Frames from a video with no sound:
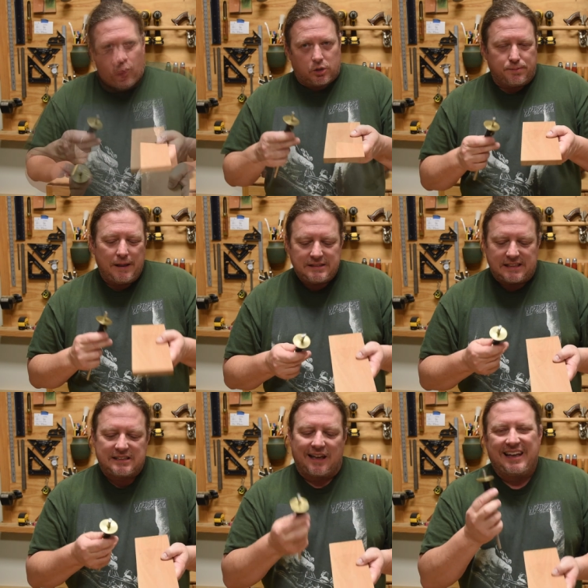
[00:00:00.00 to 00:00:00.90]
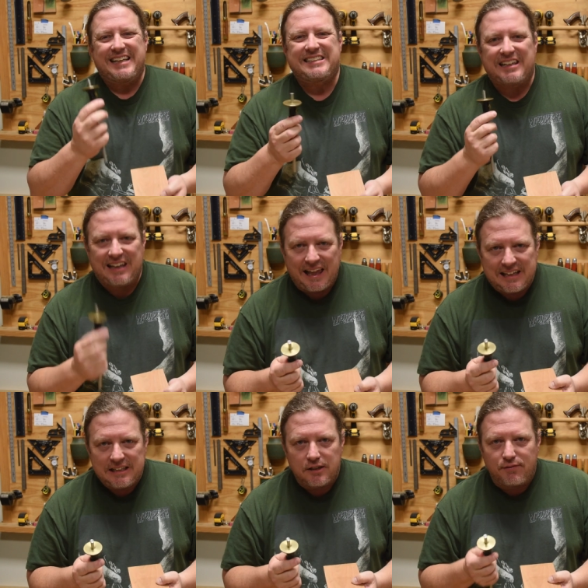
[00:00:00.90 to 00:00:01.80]
which means it's less
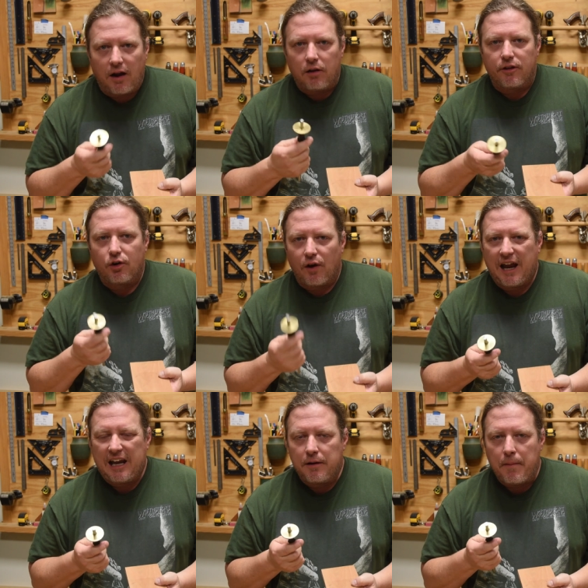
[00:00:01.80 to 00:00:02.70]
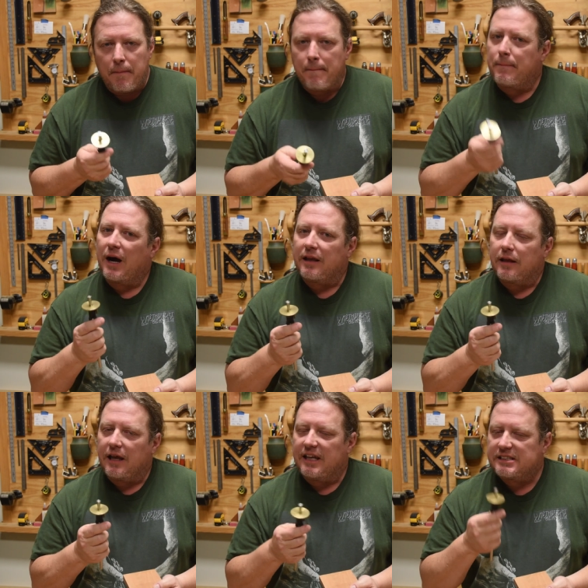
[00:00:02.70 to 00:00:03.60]
likely to follow the grain, but
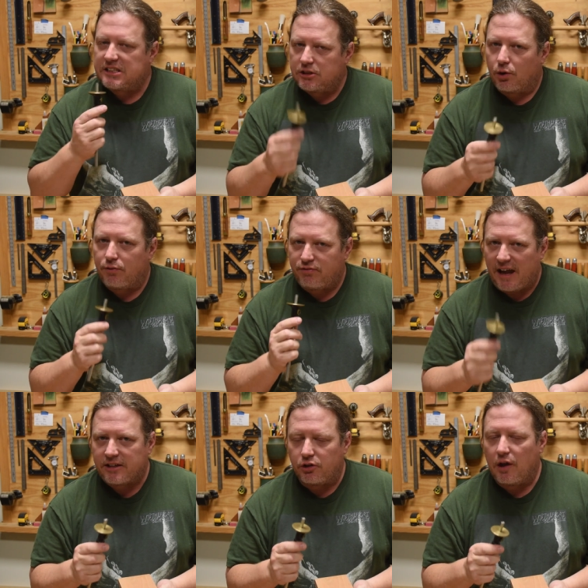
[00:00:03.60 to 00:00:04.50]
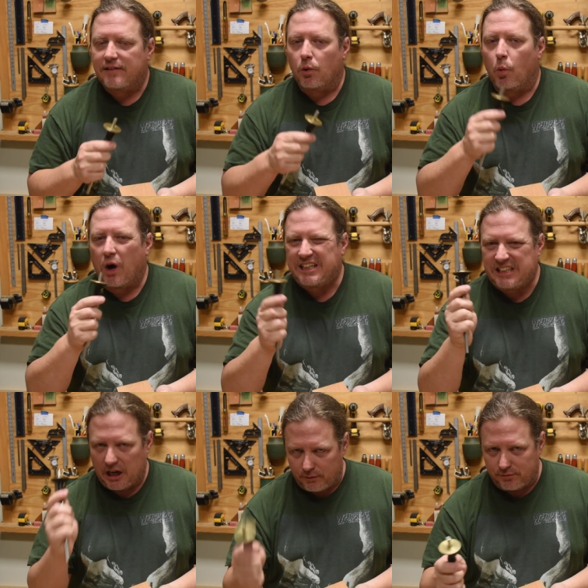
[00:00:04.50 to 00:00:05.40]
it is still a factor you have to
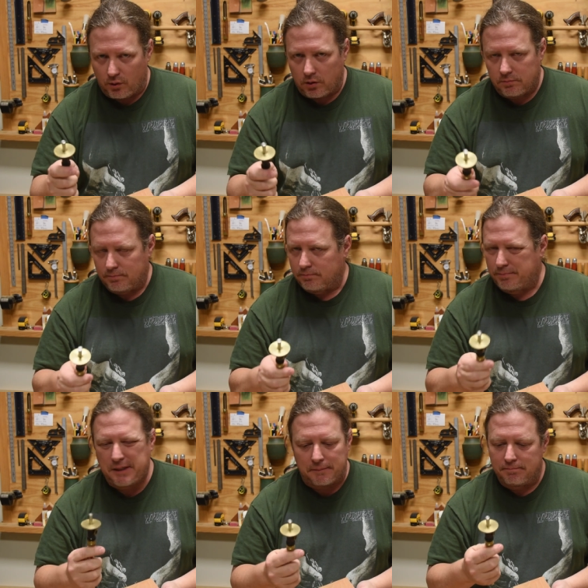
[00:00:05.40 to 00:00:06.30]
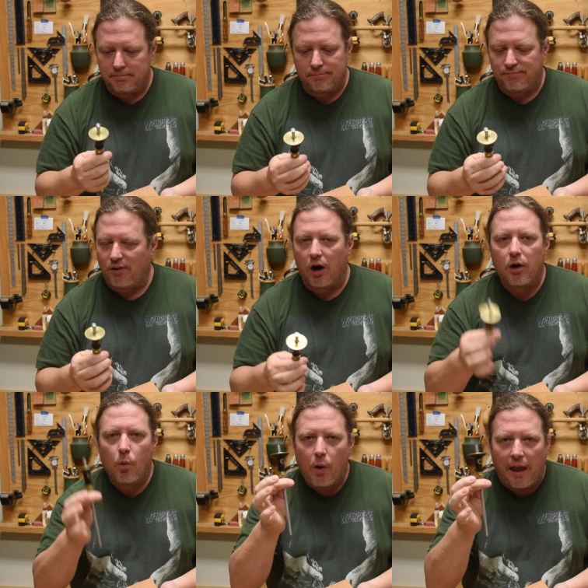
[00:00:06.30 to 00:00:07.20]
watch out for. But far
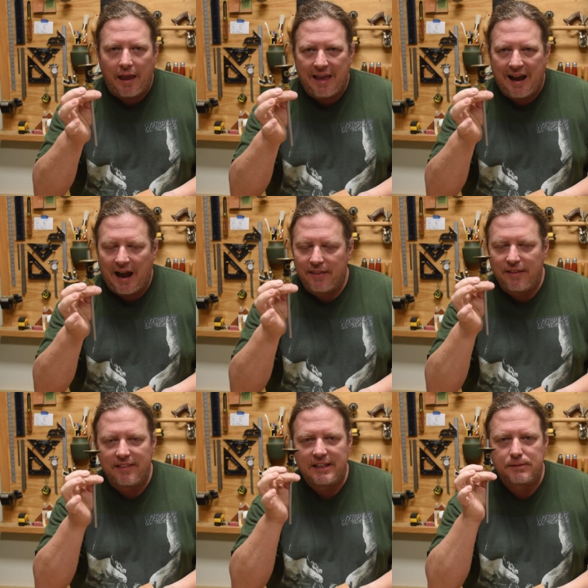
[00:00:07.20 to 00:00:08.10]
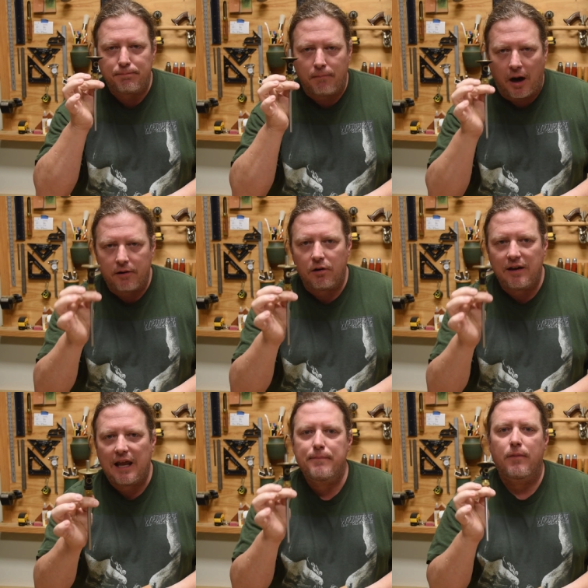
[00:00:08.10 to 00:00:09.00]
and away, I think these modern
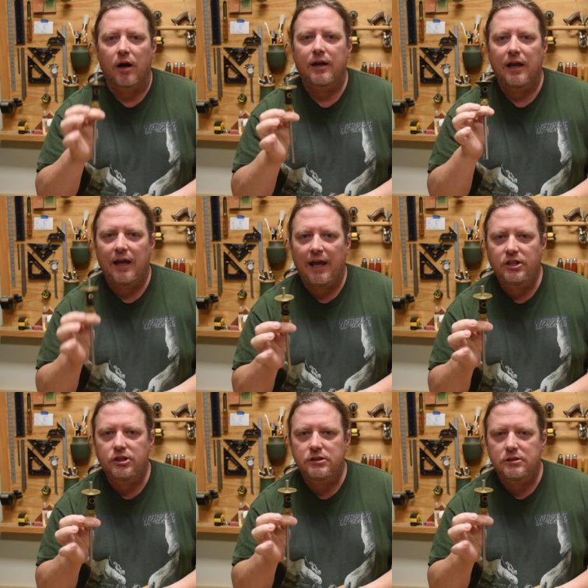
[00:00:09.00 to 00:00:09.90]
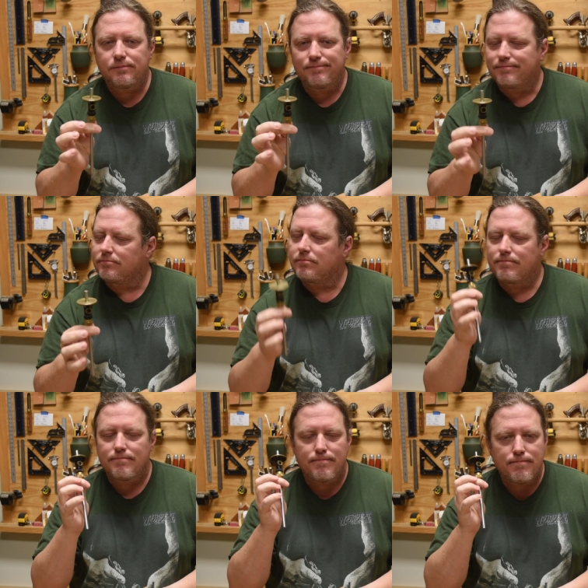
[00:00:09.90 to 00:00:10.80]
day marking gauges,
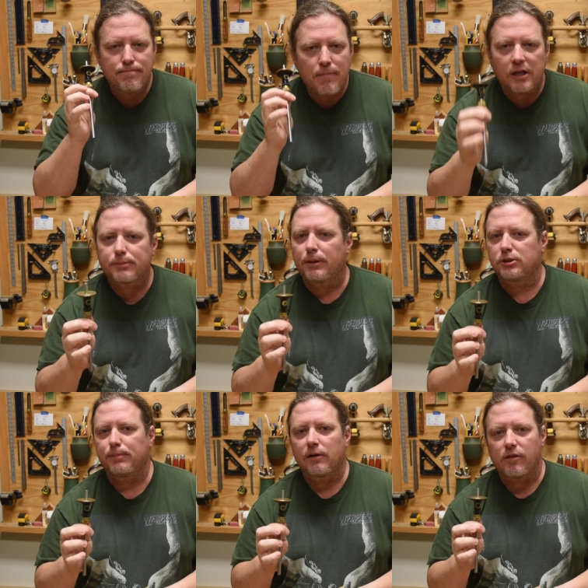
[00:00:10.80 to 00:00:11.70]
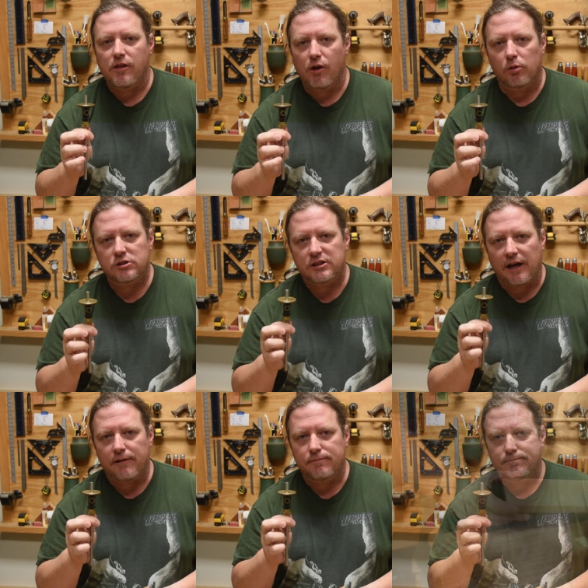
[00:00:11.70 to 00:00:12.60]
much, much better than the old style.